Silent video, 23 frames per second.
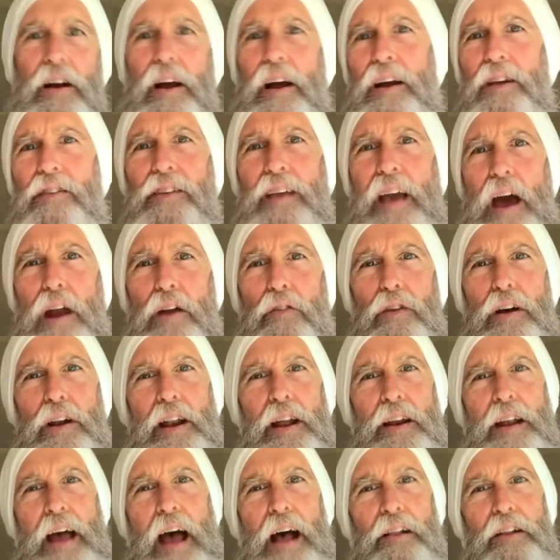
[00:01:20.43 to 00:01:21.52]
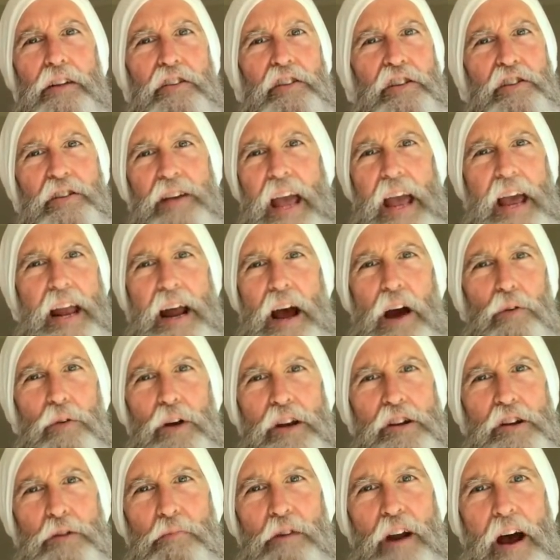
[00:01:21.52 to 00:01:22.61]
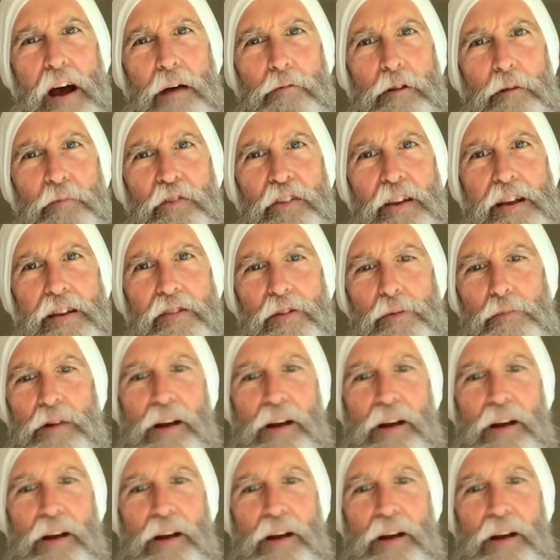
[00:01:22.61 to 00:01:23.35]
It's kind of an analogy. You can't outrun your problems either,